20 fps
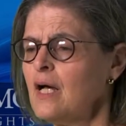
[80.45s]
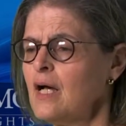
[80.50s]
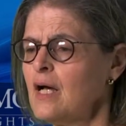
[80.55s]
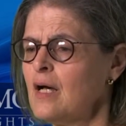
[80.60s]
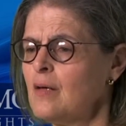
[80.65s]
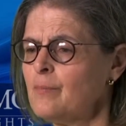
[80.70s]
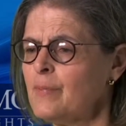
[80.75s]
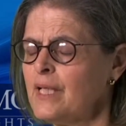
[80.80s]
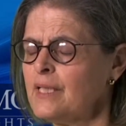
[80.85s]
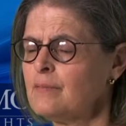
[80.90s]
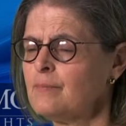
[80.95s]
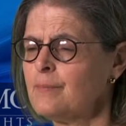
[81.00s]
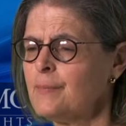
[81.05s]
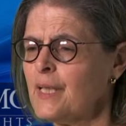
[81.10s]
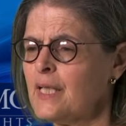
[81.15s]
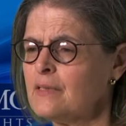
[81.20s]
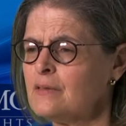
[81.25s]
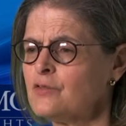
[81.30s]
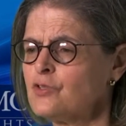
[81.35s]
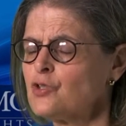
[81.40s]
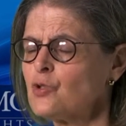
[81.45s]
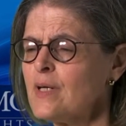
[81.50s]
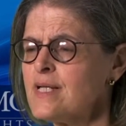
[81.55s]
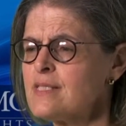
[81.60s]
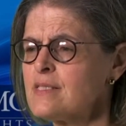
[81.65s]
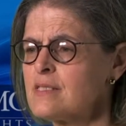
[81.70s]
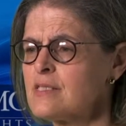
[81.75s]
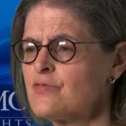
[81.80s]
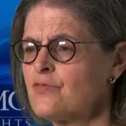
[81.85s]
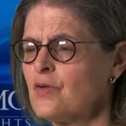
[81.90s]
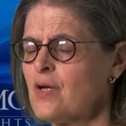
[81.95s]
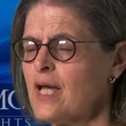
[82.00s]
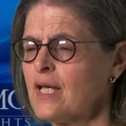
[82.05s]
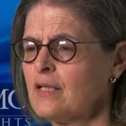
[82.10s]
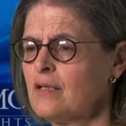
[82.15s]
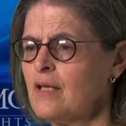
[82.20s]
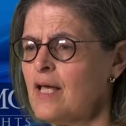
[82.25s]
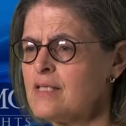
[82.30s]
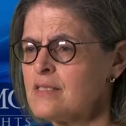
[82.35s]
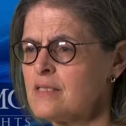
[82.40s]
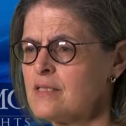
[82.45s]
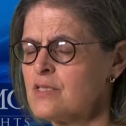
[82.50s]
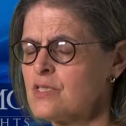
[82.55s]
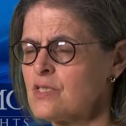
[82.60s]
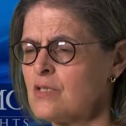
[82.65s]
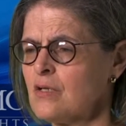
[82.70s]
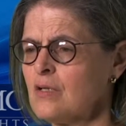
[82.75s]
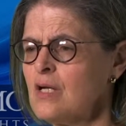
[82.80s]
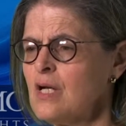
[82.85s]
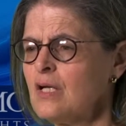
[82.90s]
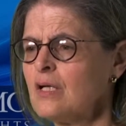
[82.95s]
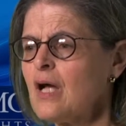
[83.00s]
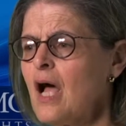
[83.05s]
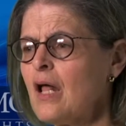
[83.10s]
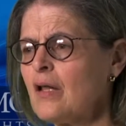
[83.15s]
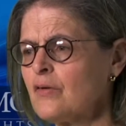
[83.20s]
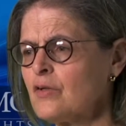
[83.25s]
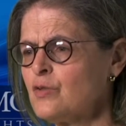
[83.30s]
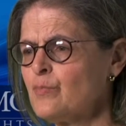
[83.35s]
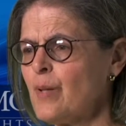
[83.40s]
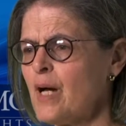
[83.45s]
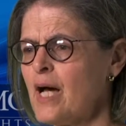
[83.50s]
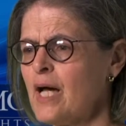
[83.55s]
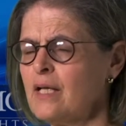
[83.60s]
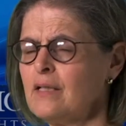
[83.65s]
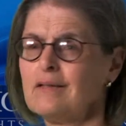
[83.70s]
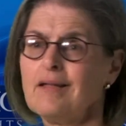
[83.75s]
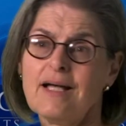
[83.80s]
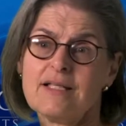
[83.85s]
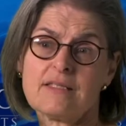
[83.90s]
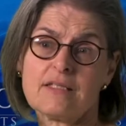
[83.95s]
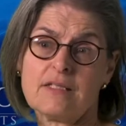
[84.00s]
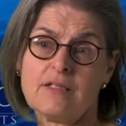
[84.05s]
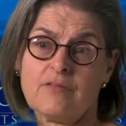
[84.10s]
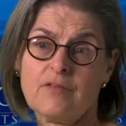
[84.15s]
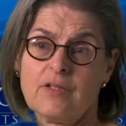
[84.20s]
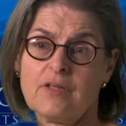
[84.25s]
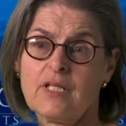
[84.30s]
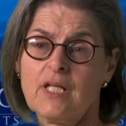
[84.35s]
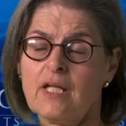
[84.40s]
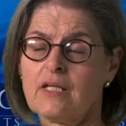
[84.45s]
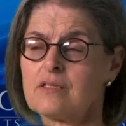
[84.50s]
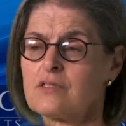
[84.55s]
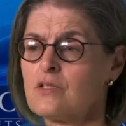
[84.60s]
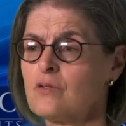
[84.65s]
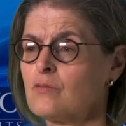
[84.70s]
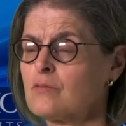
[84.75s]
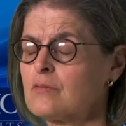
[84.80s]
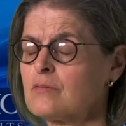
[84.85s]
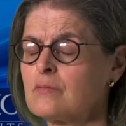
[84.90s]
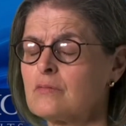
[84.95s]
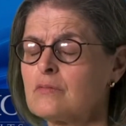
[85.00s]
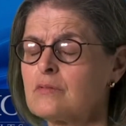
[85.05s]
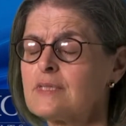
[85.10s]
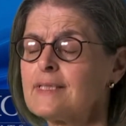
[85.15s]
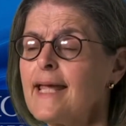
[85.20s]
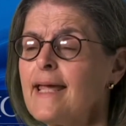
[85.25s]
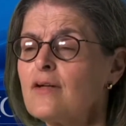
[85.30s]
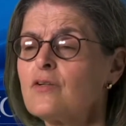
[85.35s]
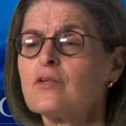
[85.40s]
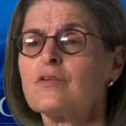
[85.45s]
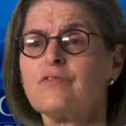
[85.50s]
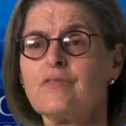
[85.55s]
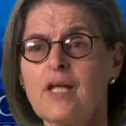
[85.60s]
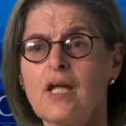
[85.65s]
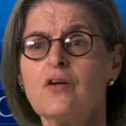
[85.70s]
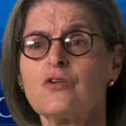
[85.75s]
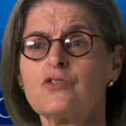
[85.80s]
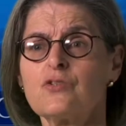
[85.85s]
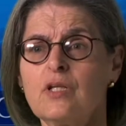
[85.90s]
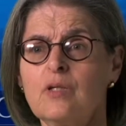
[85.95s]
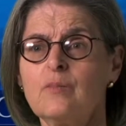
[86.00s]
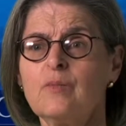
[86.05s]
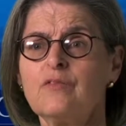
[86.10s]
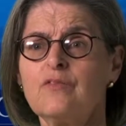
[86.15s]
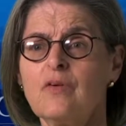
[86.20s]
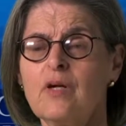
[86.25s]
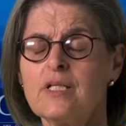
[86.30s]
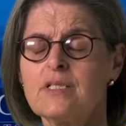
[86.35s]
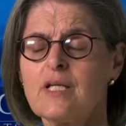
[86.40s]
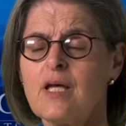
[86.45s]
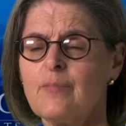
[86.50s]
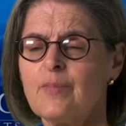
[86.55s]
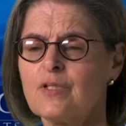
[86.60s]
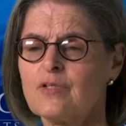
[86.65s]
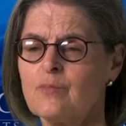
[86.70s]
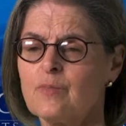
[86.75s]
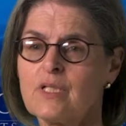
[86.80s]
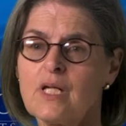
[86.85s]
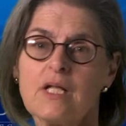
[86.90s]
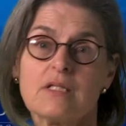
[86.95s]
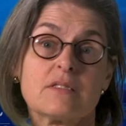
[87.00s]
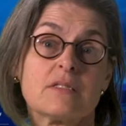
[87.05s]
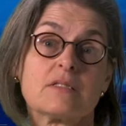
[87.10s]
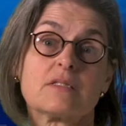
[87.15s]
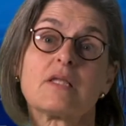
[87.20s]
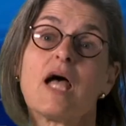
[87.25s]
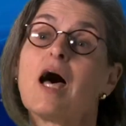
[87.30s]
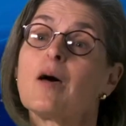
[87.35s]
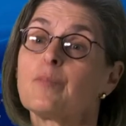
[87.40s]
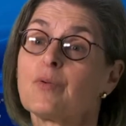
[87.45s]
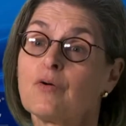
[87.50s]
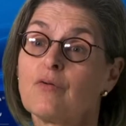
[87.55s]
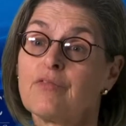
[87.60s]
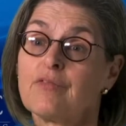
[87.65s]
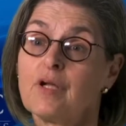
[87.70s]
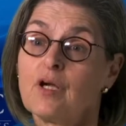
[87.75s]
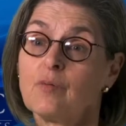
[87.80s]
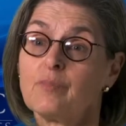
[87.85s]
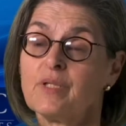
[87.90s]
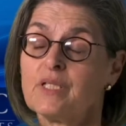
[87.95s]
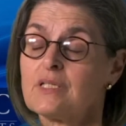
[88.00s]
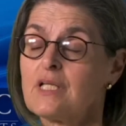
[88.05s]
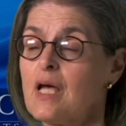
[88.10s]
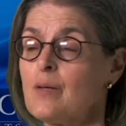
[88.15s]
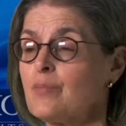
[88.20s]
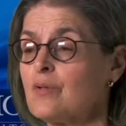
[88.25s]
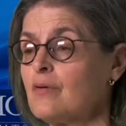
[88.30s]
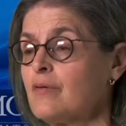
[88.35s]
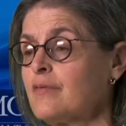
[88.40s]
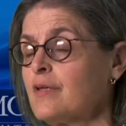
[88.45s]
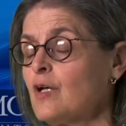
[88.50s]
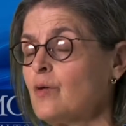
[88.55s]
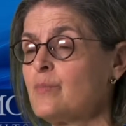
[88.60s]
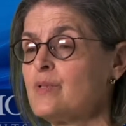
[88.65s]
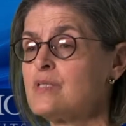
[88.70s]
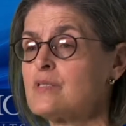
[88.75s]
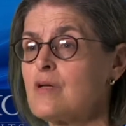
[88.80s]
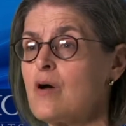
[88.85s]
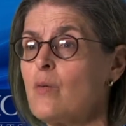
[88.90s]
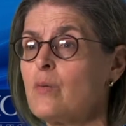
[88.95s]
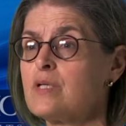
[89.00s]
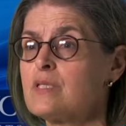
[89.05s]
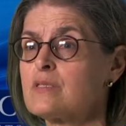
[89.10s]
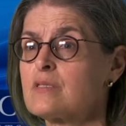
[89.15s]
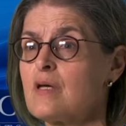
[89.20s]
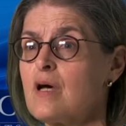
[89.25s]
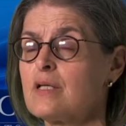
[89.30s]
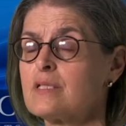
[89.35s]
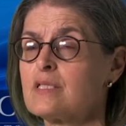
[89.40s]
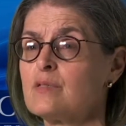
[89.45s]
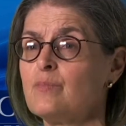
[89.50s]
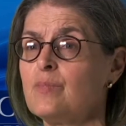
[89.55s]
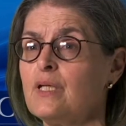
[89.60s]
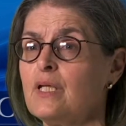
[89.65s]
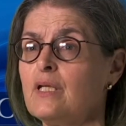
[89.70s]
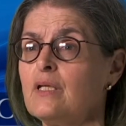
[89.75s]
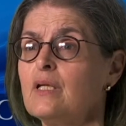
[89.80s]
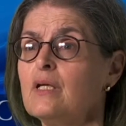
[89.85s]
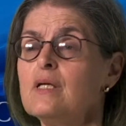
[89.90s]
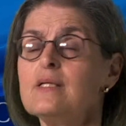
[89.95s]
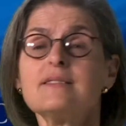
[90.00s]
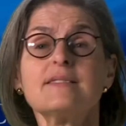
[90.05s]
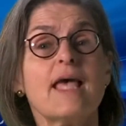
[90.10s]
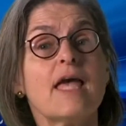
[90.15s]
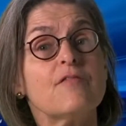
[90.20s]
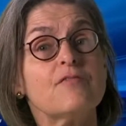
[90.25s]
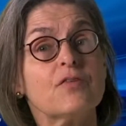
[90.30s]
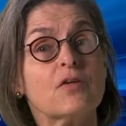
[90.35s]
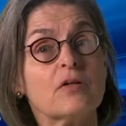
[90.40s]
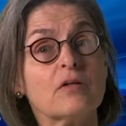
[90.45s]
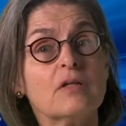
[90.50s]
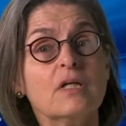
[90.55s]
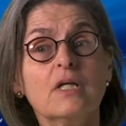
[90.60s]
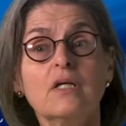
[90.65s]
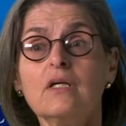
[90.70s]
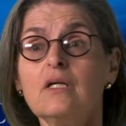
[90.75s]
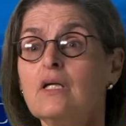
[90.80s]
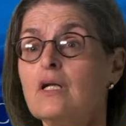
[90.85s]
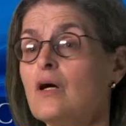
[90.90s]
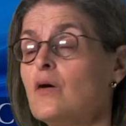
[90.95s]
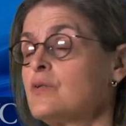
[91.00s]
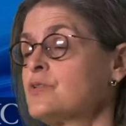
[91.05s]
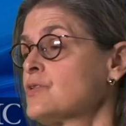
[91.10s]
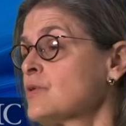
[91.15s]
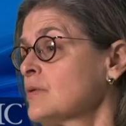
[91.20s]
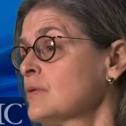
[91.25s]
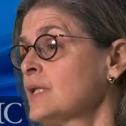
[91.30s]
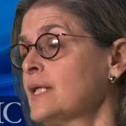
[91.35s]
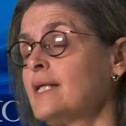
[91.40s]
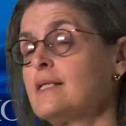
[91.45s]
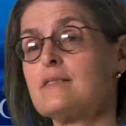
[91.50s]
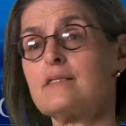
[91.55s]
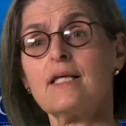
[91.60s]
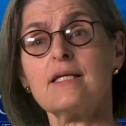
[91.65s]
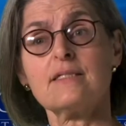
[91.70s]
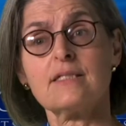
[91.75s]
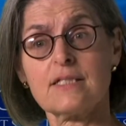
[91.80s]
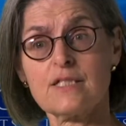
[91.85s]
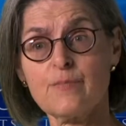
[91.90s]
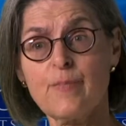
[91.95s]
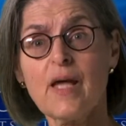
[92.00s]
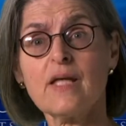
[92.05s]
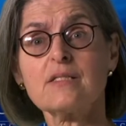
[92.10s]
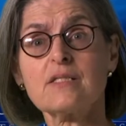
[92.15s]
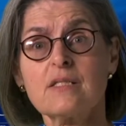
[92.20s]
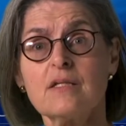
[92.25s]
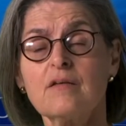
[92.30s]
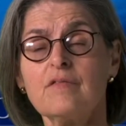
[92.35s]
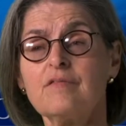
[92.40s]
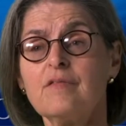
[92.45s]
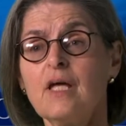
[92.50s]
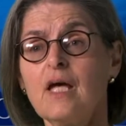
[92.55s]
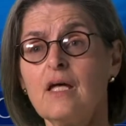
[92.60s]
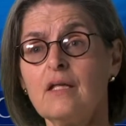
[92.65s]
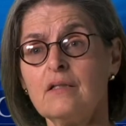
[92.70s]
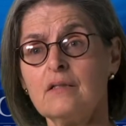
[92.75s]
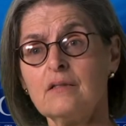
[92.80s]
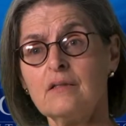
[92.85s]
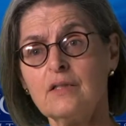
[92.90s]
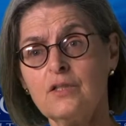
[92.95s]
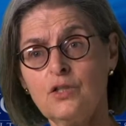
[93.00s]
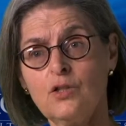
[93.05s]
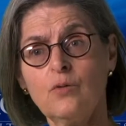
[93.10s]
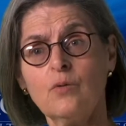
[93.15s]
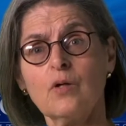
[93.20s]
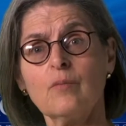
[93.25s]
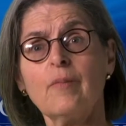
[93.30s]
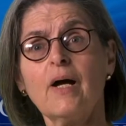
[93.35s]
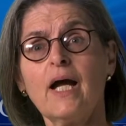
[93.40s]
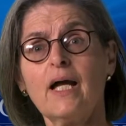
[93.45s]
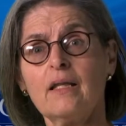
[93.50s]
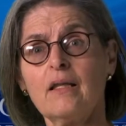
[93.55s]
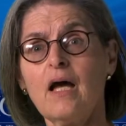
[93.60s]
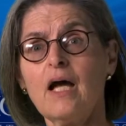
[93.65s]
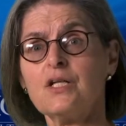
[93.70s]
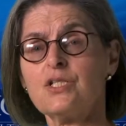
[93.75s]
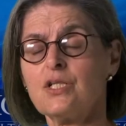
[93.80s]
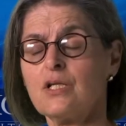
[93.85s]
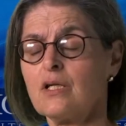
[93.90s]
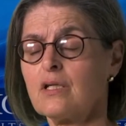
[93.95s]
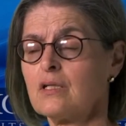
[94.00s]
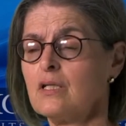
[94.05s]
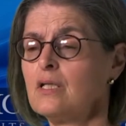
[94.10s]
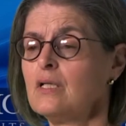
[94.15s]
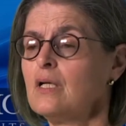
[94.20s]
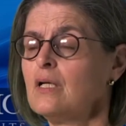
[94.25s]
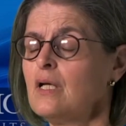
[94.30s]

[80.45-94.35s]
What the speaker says: But choices for adolescents are colored by lots of different things. So standard of care treatment for atopic dermatitis is topical therapy. Topical therapy is always thought to be safer, you know, certainly is less expensive than the newer biologic